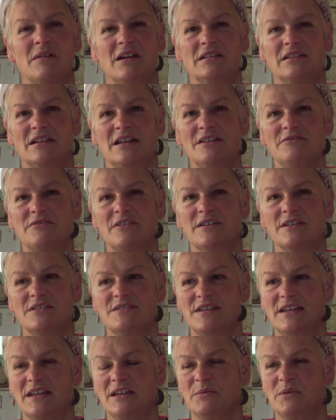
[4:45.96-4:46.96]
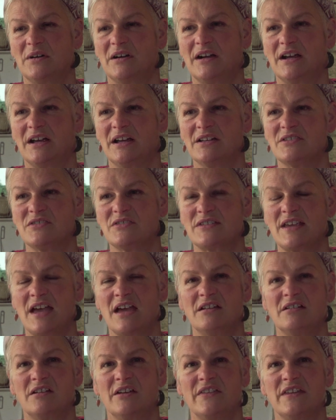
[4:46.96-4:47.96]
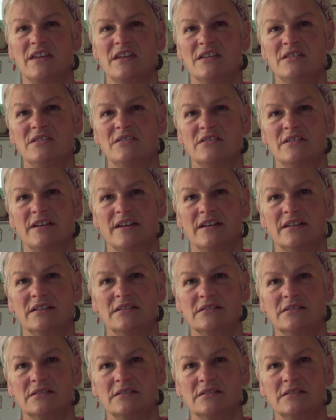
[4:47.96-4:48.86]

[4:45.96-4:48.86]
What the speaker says: my life on a day where I sat on the internet.